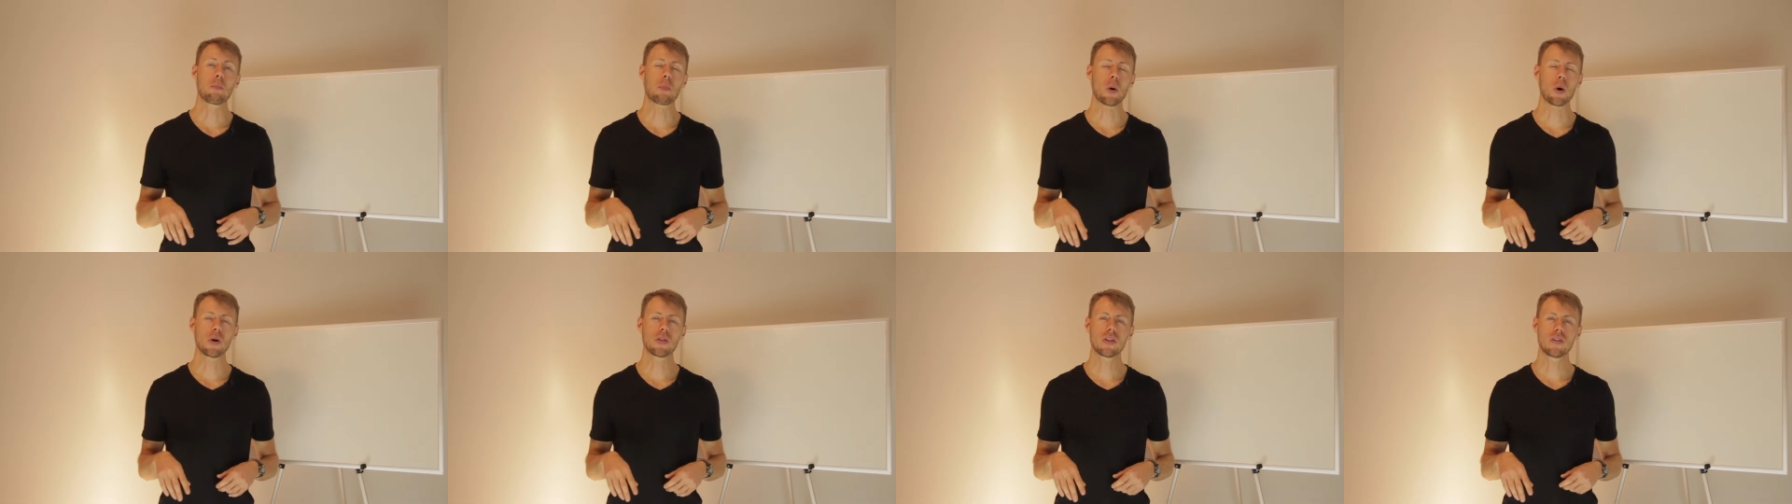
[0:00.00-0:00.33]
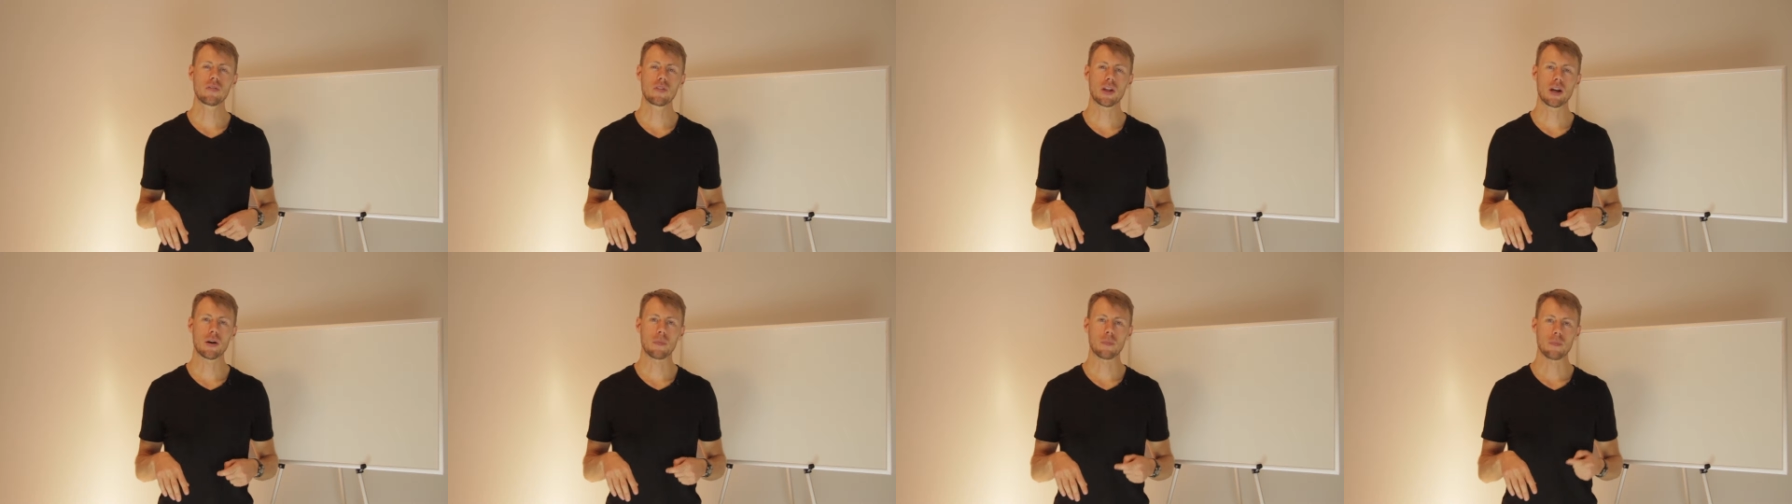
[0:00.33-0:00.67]
Both
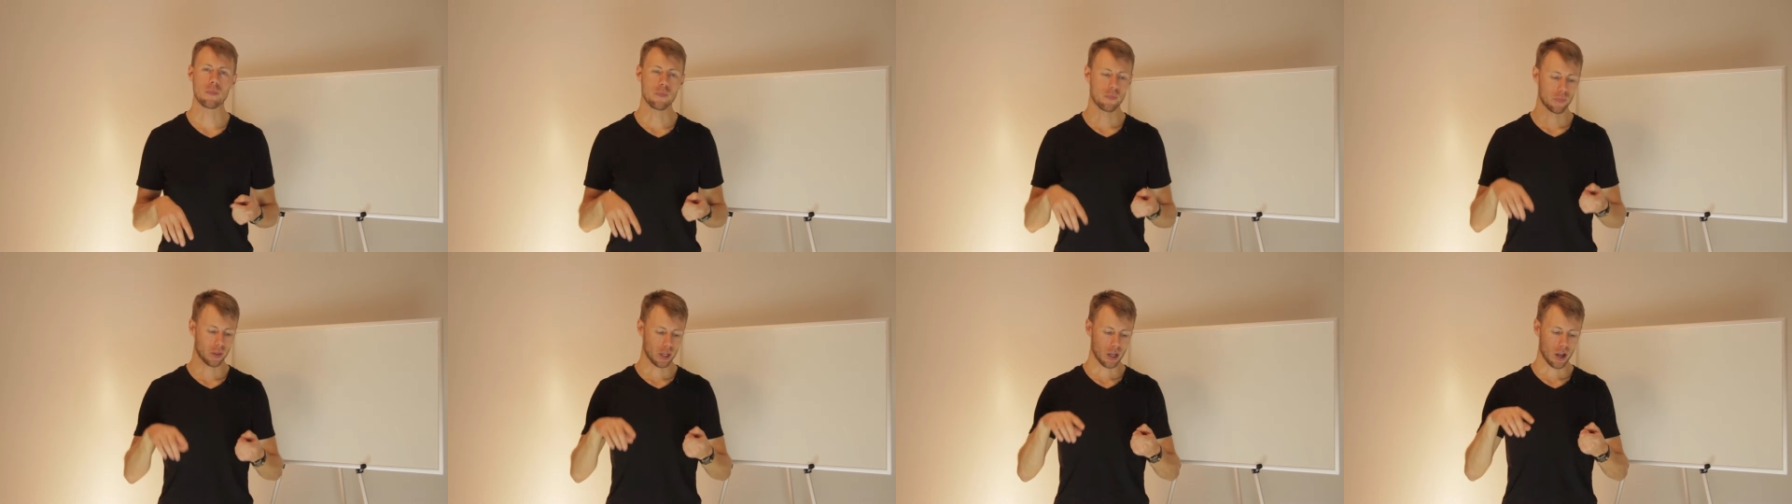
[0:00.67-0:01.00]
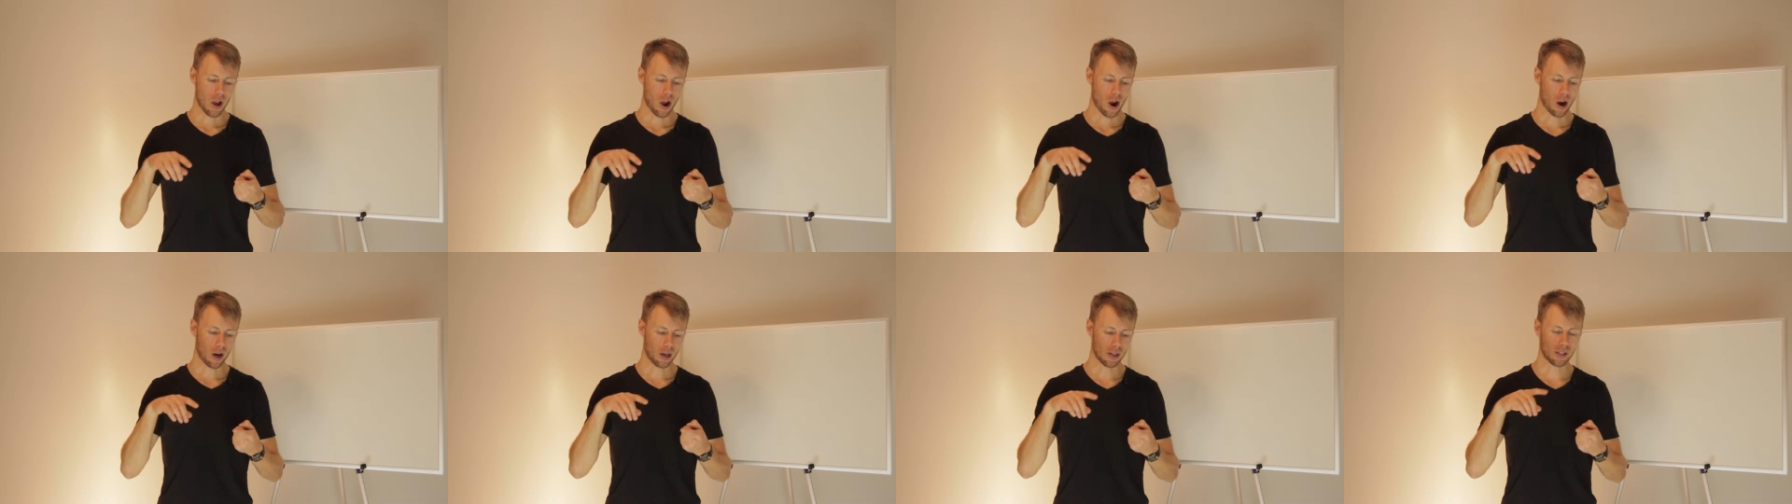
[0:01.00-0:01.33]
of them
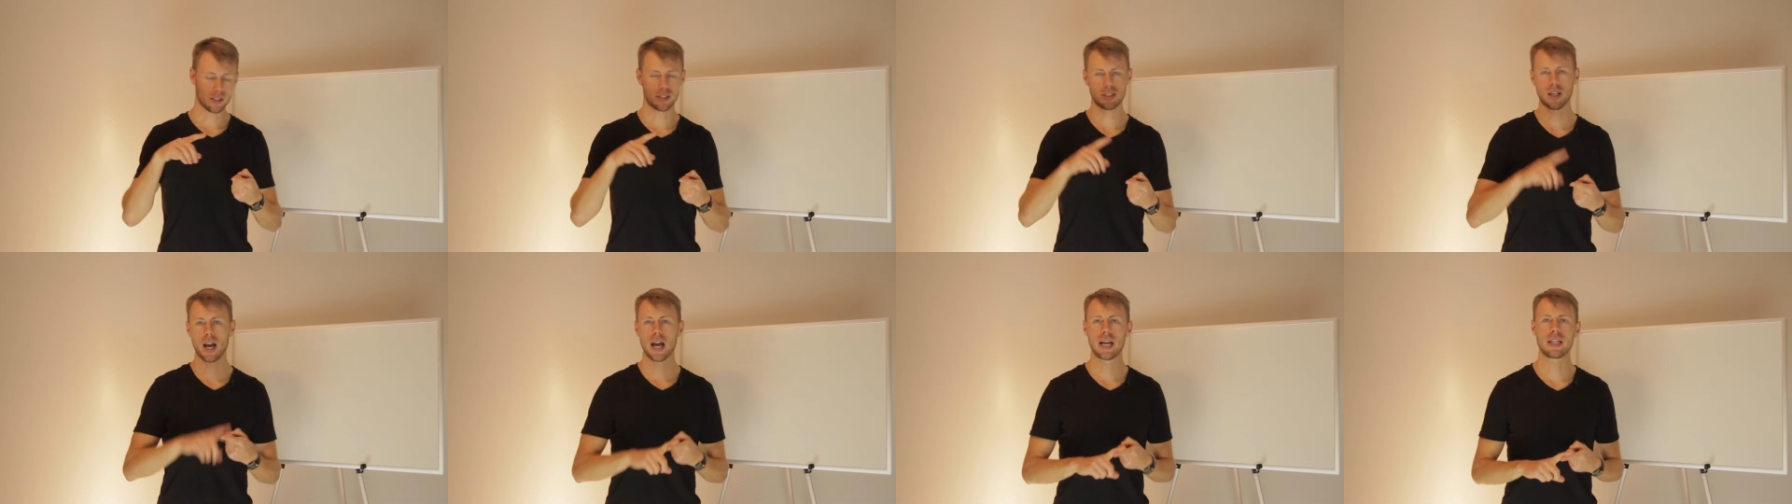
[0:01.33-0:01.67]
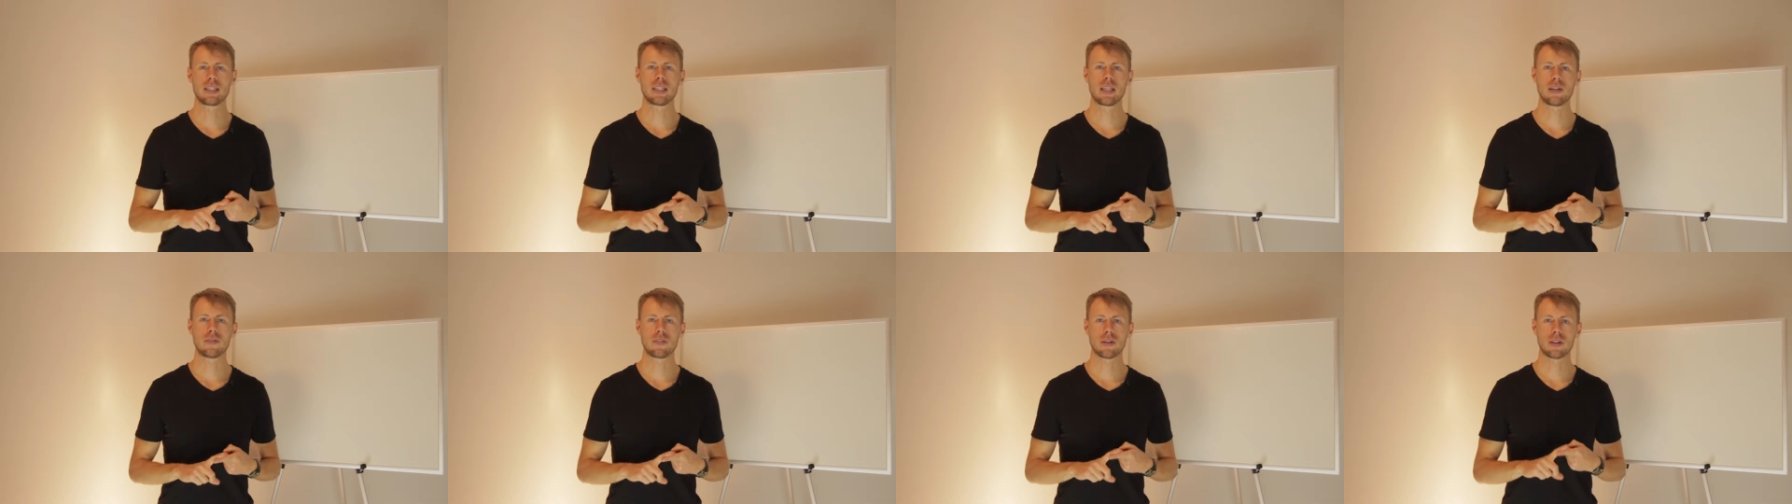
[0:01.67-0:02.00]
are
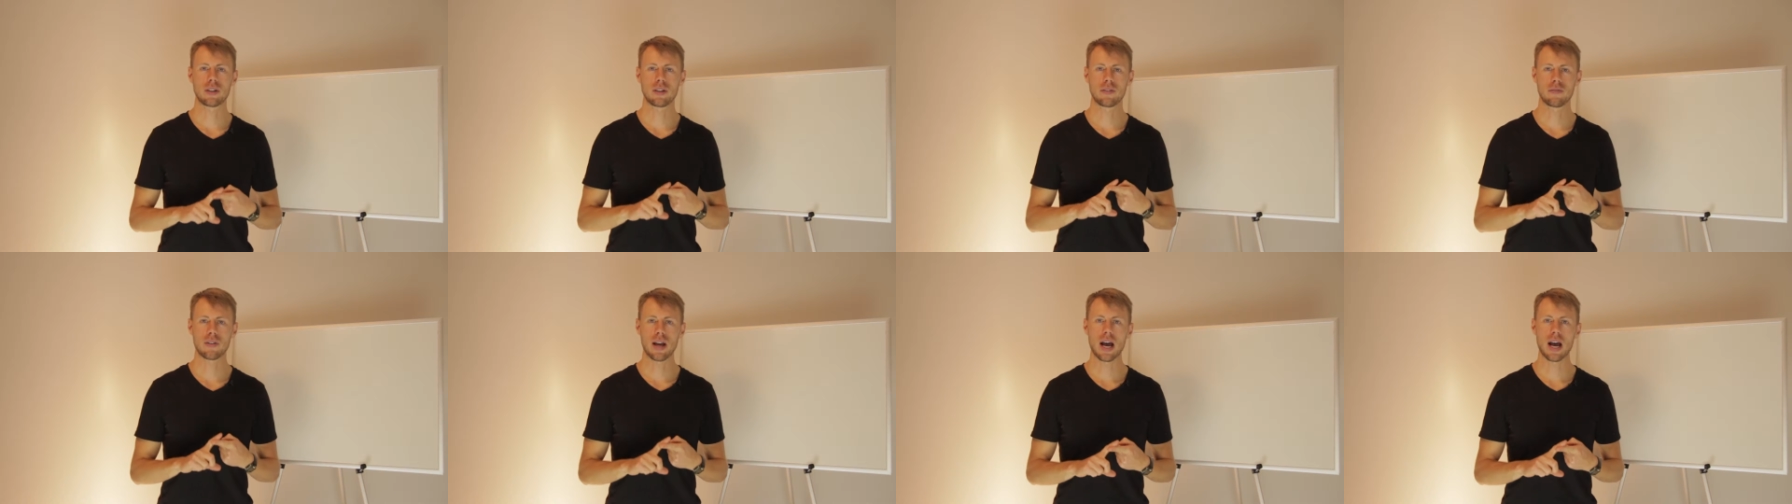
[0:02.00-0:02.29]
scientifically